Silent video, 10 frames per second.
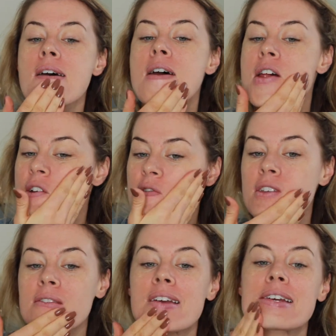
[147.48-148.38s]
and it
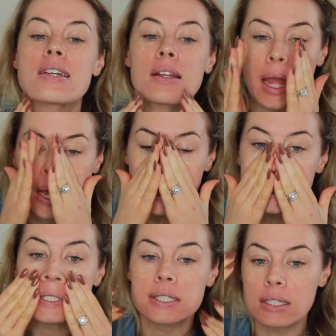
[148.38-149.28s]
feels very
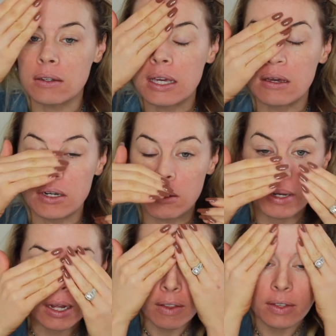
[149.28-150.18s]
silky when you
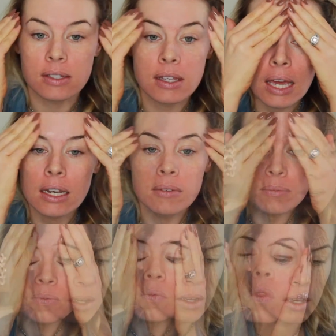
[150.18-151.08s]
put it on the skin.
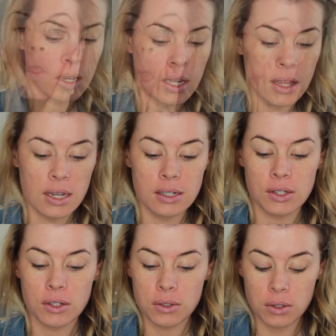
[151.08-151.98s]
And then
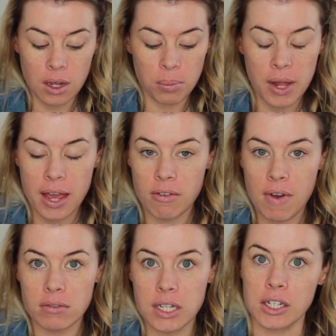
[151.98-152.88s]
to apply the
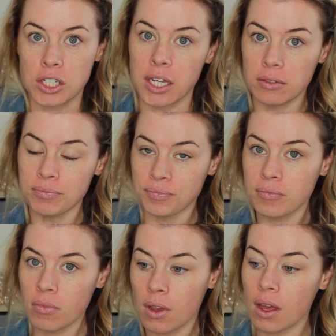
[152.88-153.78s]
foundation,
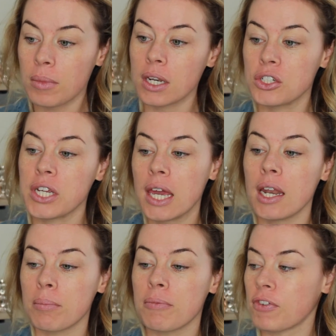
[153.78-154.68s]
I'm going to shake it
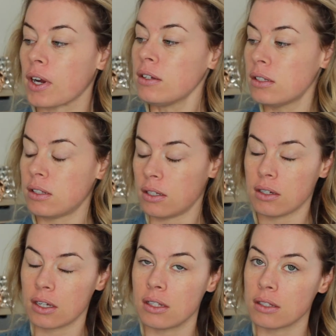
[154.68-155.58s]
up first
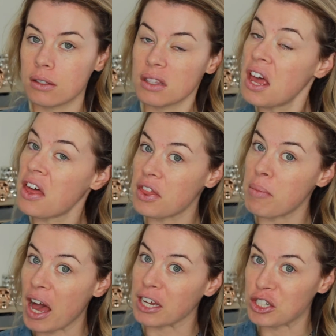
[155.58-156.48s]
because the
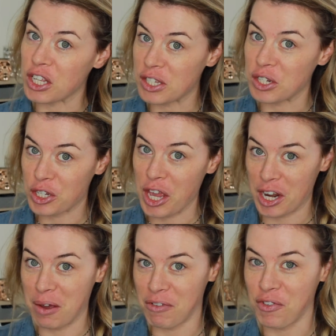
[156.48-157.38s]
package says to shake
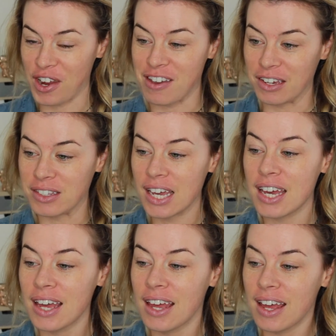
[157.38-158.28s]
it up before you use it.
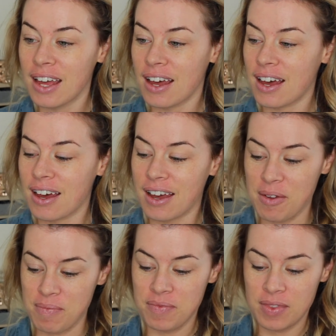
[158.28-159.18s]

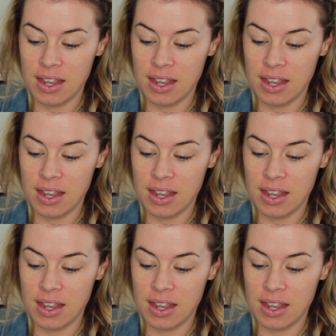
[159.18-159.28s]
And